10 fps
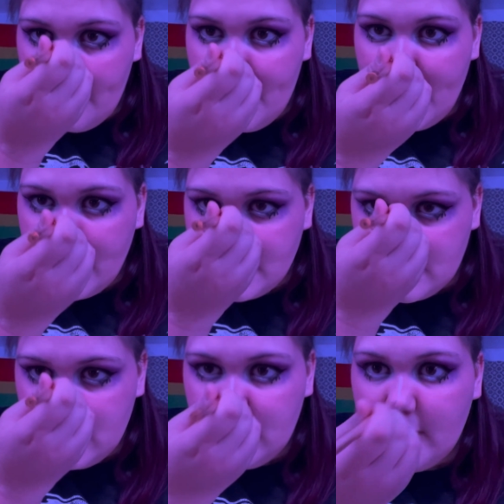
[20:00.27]

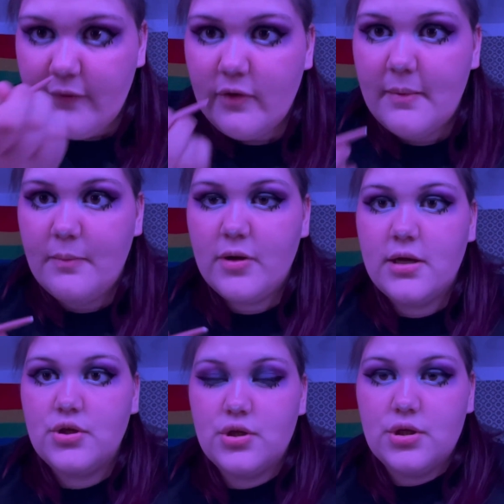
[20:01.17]
pencil for my
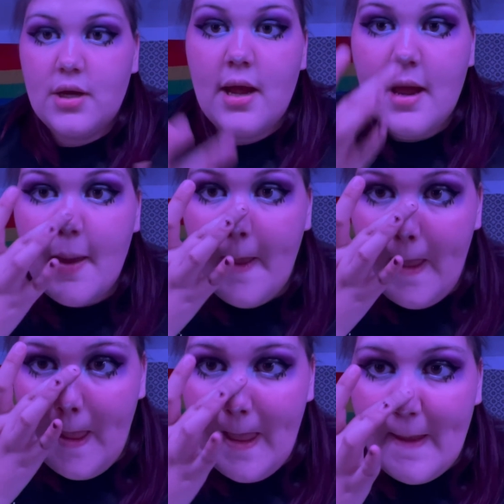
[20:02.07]
bridge
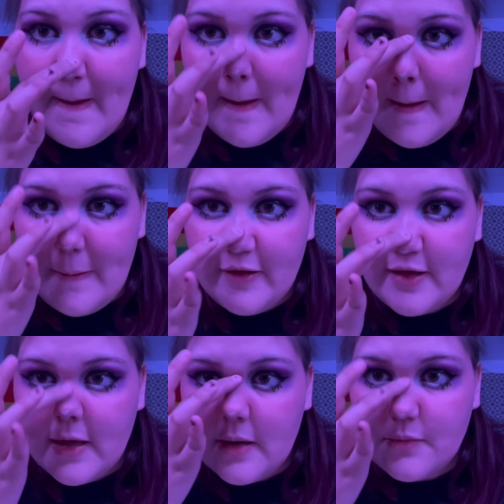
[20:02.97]
and
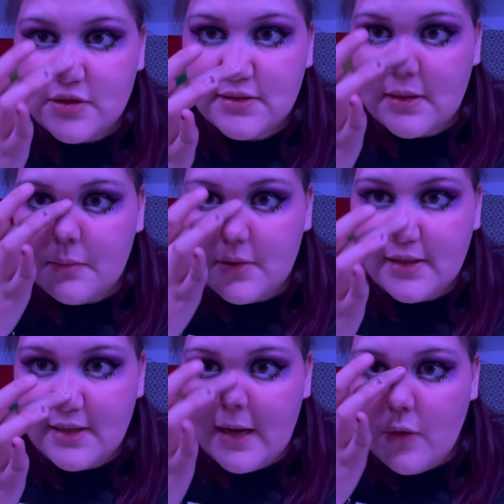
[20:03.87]
then I'm just gonna
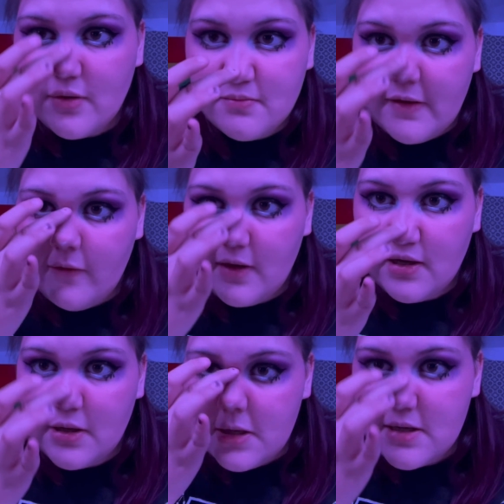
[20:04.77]
blend it out with my
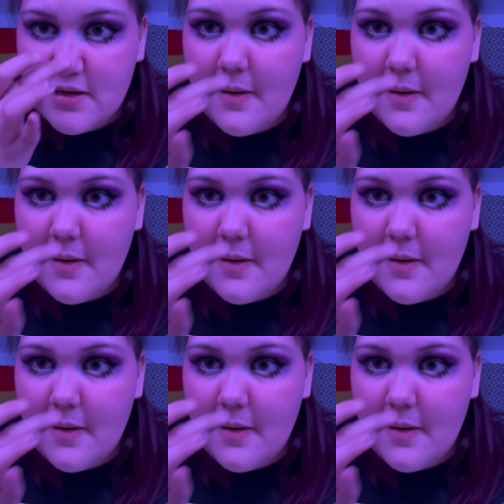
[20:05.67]
finger